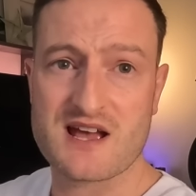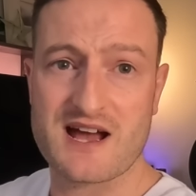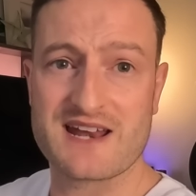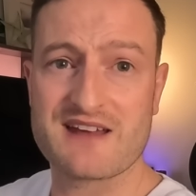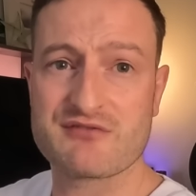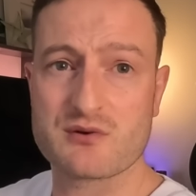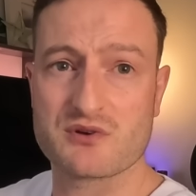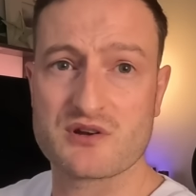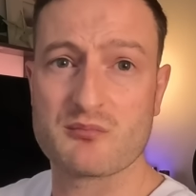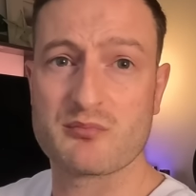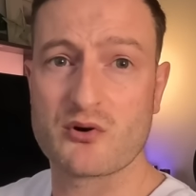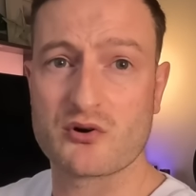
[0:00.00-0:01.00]
and everyone
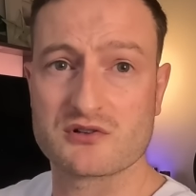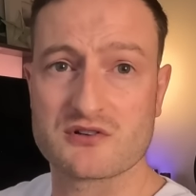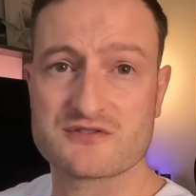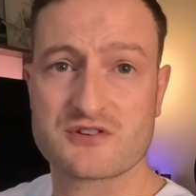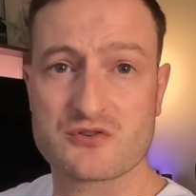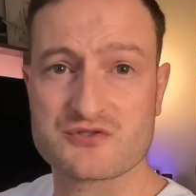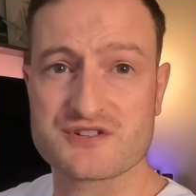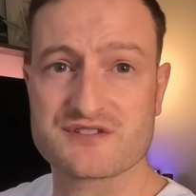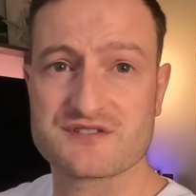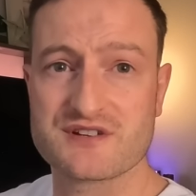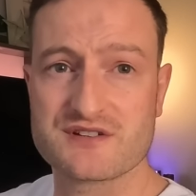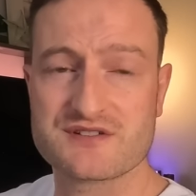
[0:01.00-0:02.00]
on board lost
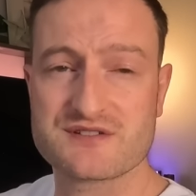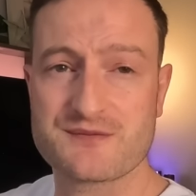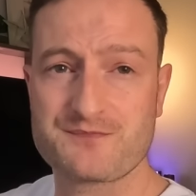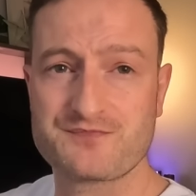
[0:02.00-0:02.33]
consciousness.